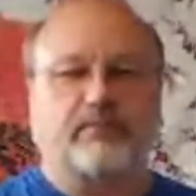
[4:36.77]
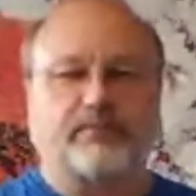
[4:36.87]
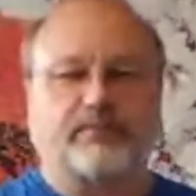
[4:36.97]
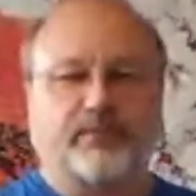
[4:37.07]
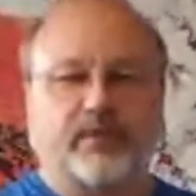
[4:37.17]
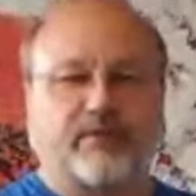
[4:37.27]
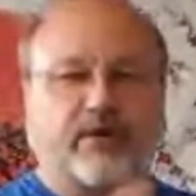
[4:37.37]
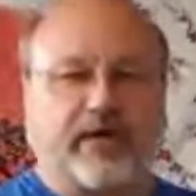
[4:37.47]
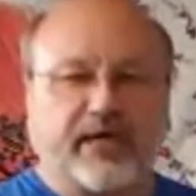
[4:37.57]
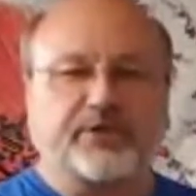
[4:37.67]

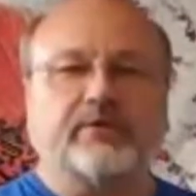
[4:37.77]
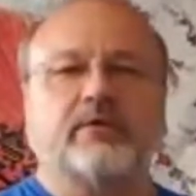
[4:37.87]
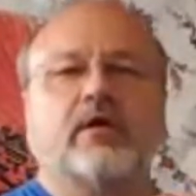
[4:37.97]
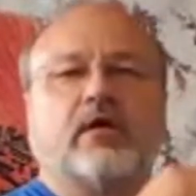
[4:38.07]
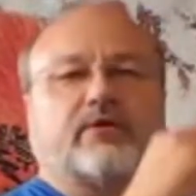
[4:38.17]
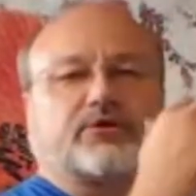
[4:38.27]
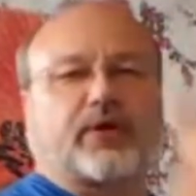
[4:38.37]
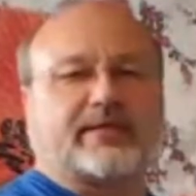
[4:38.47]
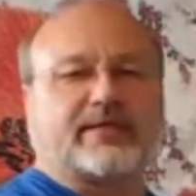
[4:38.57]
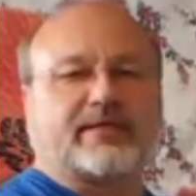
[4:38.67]
variation, the
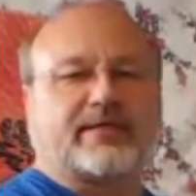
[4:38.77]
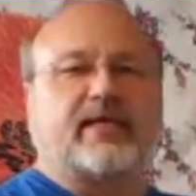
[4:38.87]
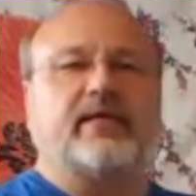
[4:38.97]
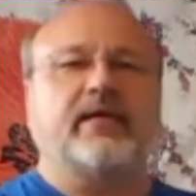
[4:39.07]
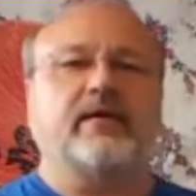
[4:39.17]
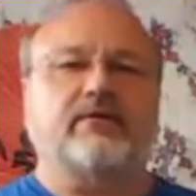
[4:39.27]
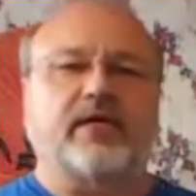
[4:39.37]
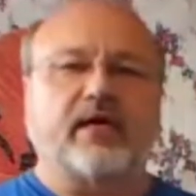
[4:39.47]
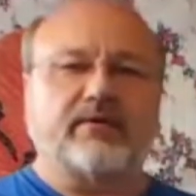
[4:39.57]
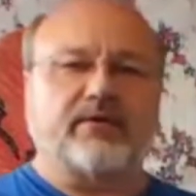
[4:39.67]
transcending,
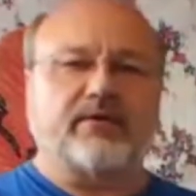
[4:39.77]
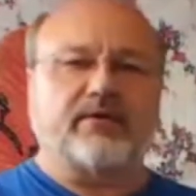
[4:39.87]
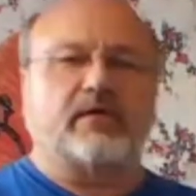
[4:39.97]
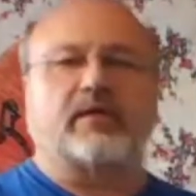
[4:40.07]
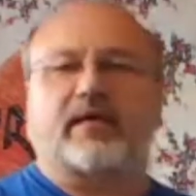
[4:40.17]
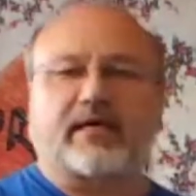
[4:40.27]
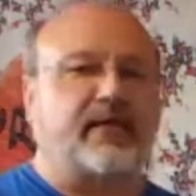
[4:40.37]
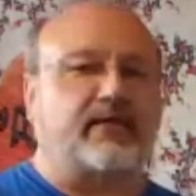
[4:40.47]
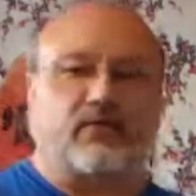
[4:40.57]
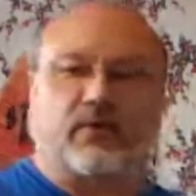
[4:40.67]

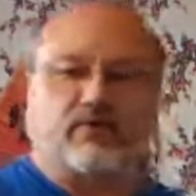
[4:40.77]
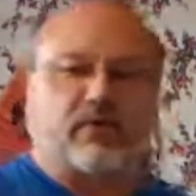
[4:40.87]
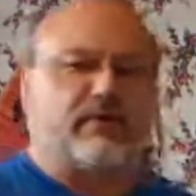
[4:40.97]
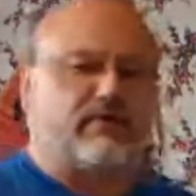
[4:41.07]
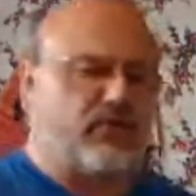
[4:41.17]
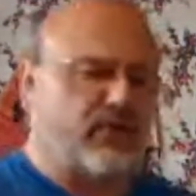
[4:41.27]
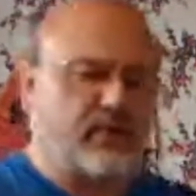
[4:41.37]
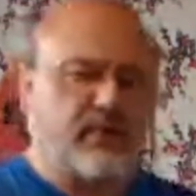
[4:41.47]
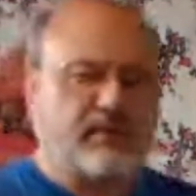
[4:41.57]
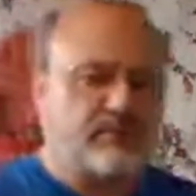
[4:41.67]
we're going to be
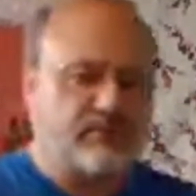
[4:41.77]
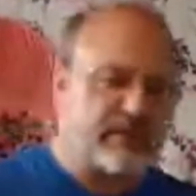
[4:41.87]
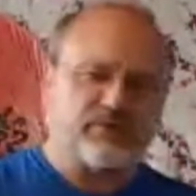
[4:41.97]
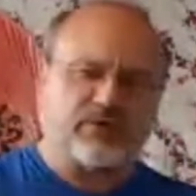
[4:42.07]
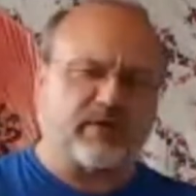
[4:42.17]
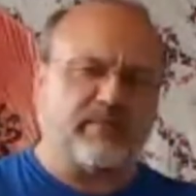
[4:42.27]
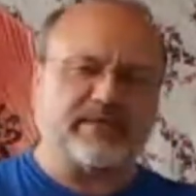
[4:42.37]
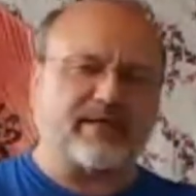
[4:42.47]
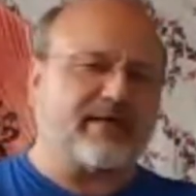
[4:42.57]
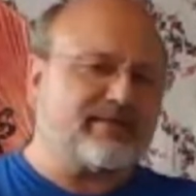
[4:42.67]

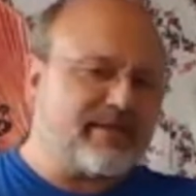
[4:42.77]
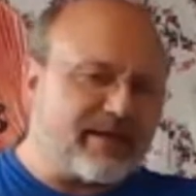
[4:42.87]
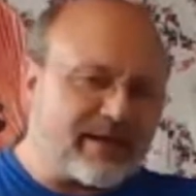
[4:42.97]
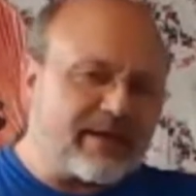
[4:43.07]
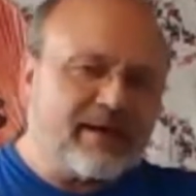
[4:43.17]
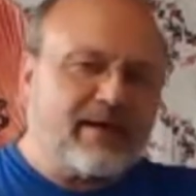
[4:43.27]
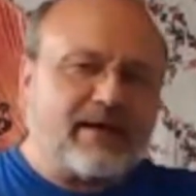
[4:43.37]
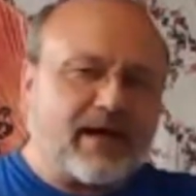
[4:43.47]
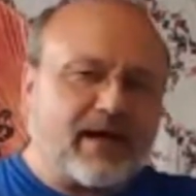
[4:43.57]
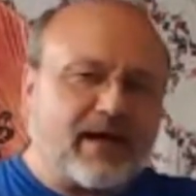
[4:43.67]
touching
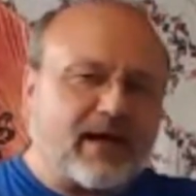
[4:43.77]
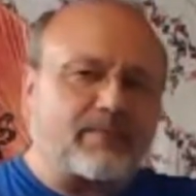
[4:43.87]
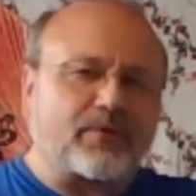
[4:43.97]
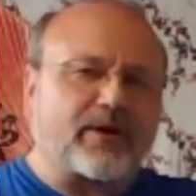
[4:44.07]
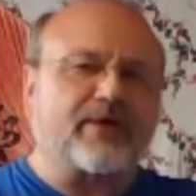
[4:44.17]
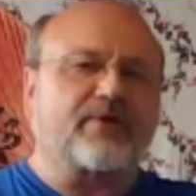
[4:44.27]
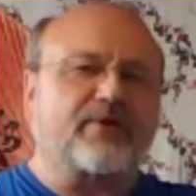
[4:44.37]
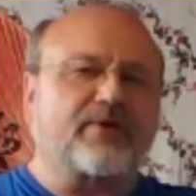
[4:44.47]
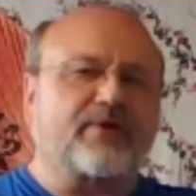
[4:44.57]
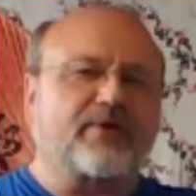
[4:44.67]
upper intermediate,
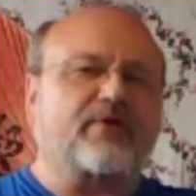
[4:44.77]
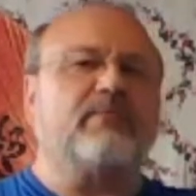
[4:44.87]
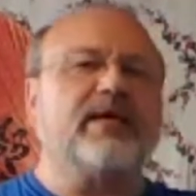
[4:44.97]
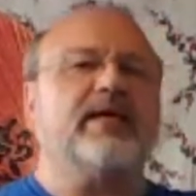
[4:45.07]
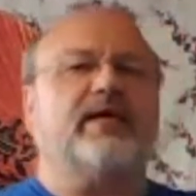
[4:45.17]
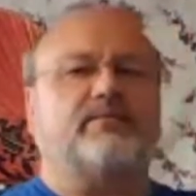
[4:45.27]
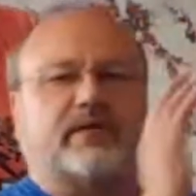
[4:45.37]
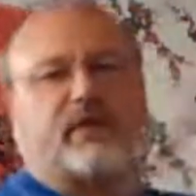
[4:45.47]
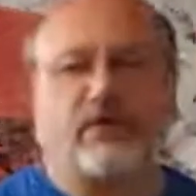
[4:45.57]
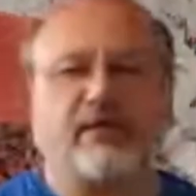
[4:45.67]
but definitely
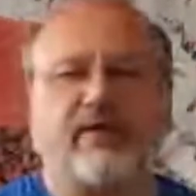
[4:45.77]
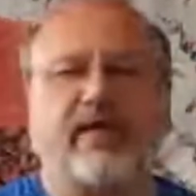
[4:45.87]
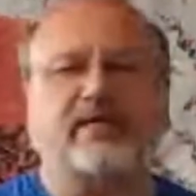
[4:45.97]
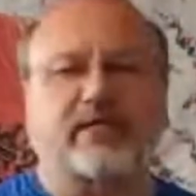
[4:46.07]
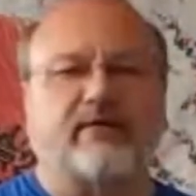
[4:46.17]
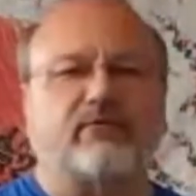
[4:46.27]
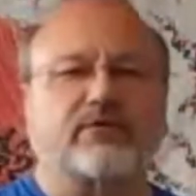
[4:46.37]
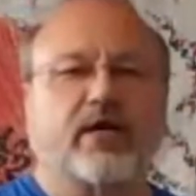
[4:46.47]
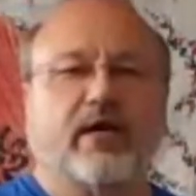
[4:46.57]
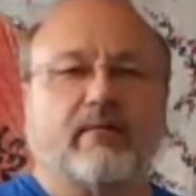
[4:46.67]
over the advanced
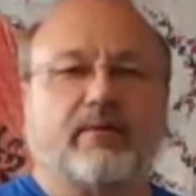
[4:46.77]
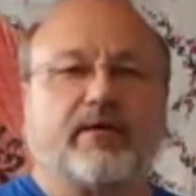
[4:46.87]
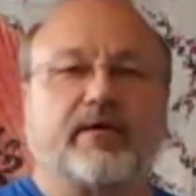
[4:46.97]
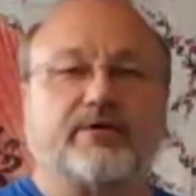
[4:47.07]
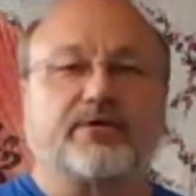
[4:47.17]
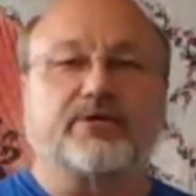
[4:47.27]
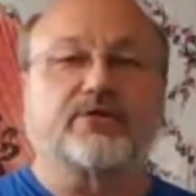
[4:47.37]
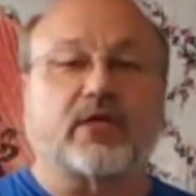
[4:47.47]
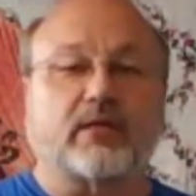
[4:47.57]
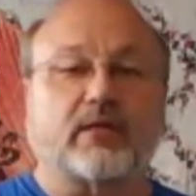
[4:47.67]
levels because this is
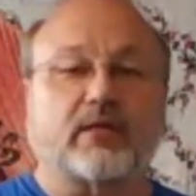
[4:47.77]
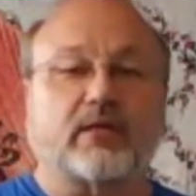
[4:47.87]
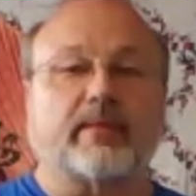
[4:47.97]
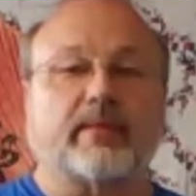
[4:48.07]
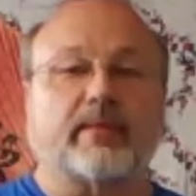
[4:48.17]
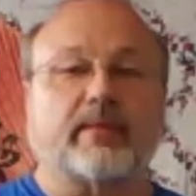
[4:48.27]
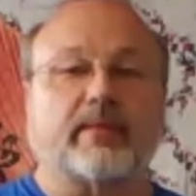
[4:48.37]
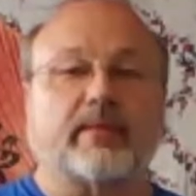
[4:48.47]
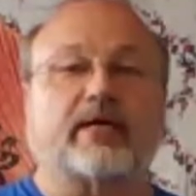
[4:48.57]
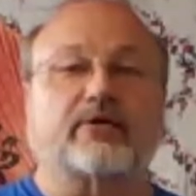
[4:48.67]
all about controlling the
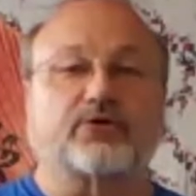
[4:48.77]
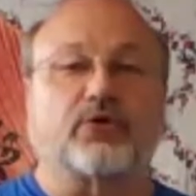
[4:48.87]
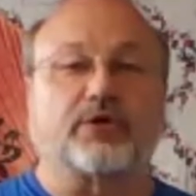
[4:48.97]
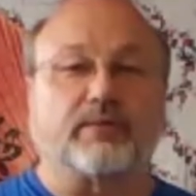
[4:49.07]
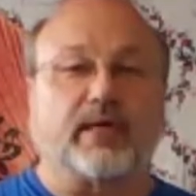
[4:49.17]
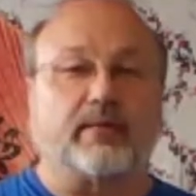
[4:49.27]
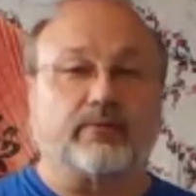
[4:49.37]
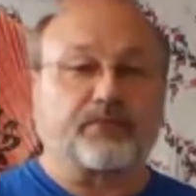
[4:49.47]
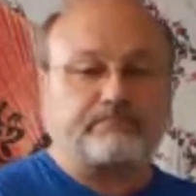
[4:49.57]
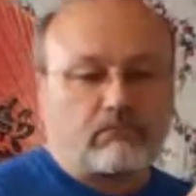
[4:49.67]
bubble. Okay.
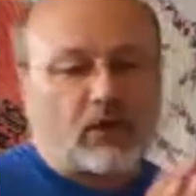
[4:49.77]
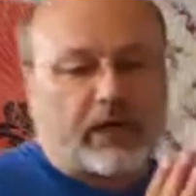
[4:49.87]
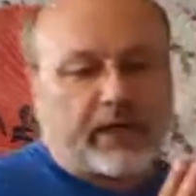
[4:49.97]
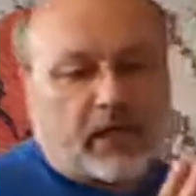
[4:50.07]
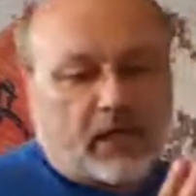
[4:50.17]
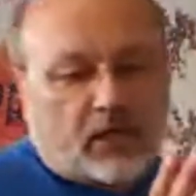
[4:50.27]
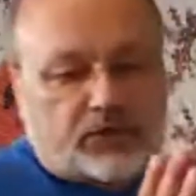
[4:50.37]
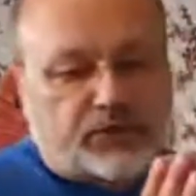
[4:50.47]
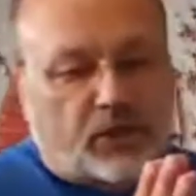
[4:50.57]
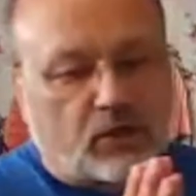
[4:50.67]
All right.
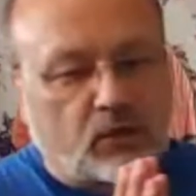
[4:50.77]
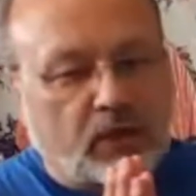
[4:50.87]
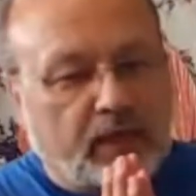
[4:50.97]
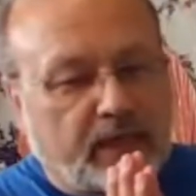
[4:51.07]
So